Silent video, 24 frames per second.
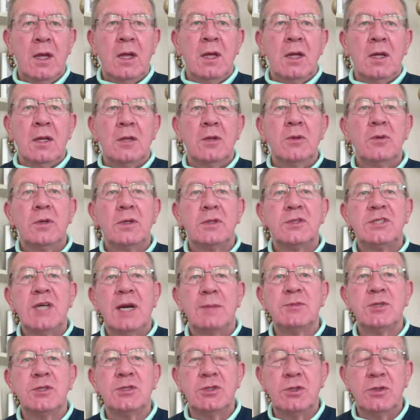Luke
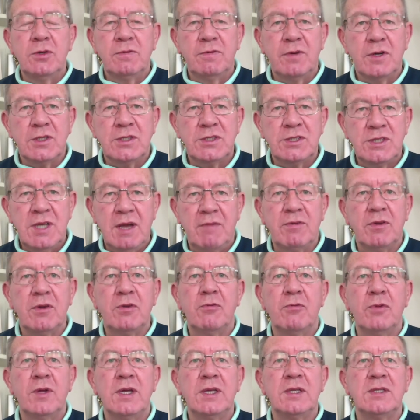chapter 2 verse
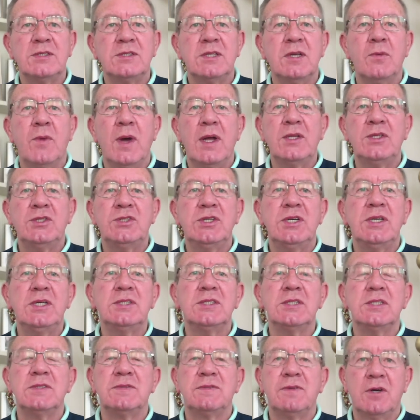7 reads that when
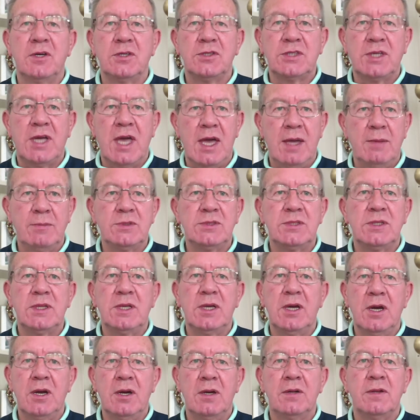Jesus first came to
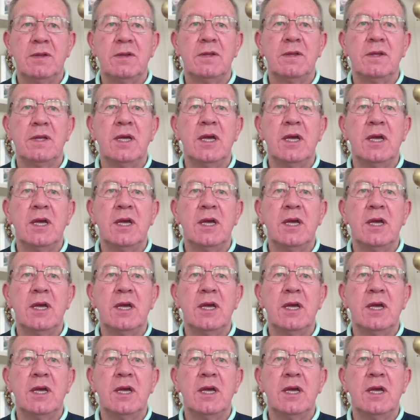the earth,